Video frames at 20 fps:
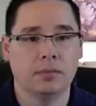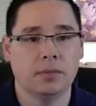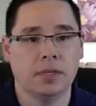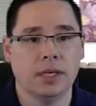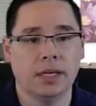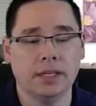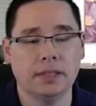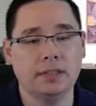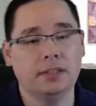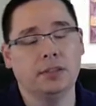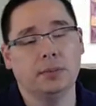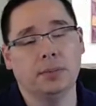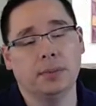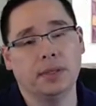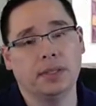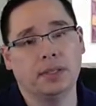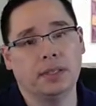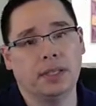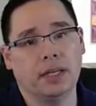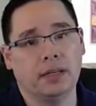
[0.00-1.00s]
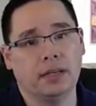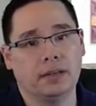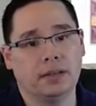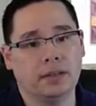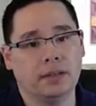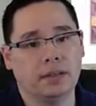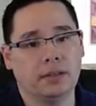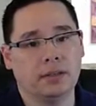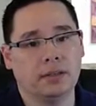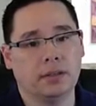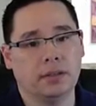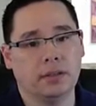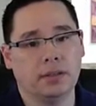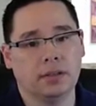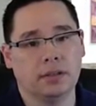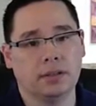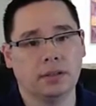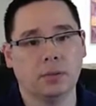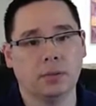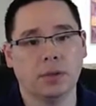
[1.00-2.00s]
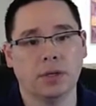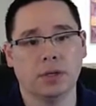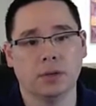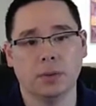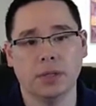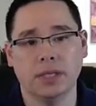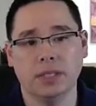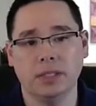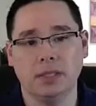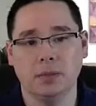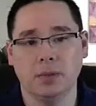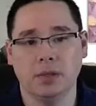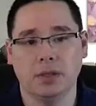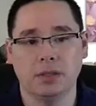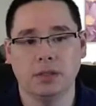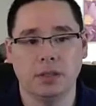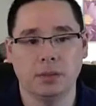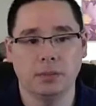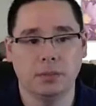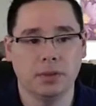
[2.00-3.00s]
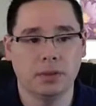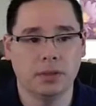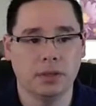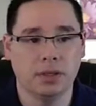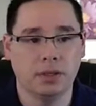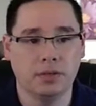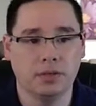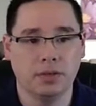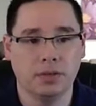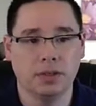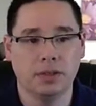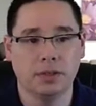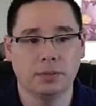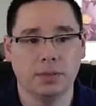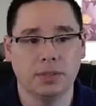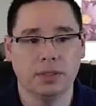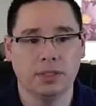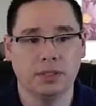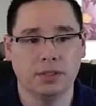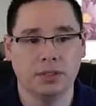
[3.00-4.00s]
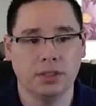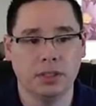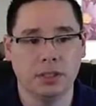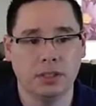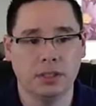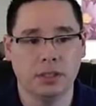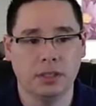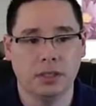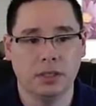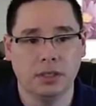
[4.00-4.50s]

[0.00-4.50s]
And this is pretty standard. So when you're raising with a limper and if you're in position,